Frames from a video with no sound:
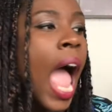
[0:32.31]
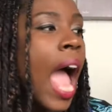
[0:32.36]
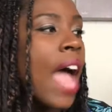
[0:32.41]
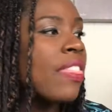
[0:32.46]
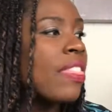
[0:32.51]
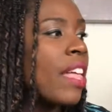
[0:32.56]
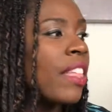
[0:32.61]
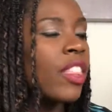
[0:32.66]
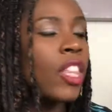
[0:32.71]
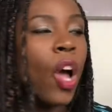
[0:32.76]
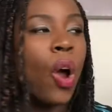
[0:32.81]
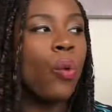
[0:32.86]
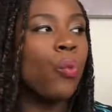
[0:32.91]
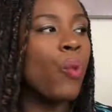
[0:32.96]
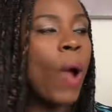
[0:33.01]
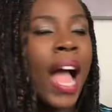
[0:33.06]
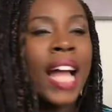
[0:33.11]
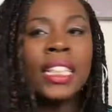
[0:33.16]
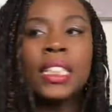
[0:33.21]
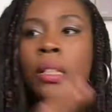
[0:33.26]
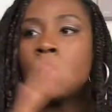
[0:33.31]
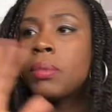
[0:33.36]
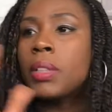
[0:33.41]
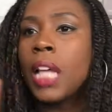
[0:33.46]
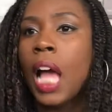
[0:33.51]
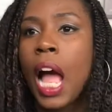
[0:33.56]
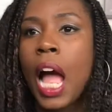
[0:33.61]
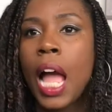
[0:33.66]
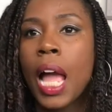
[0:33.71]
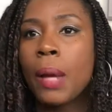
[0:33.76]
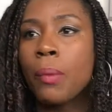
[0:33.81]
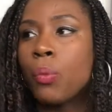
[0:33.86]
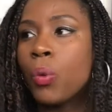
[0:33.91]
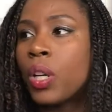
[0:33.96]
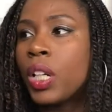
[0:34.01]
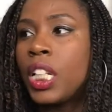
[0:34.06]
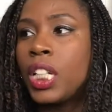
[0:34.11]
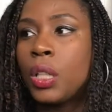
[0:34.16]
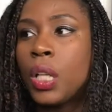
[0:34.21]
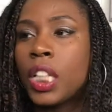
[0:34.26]
And then a random time
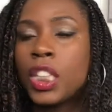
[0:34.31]
where he,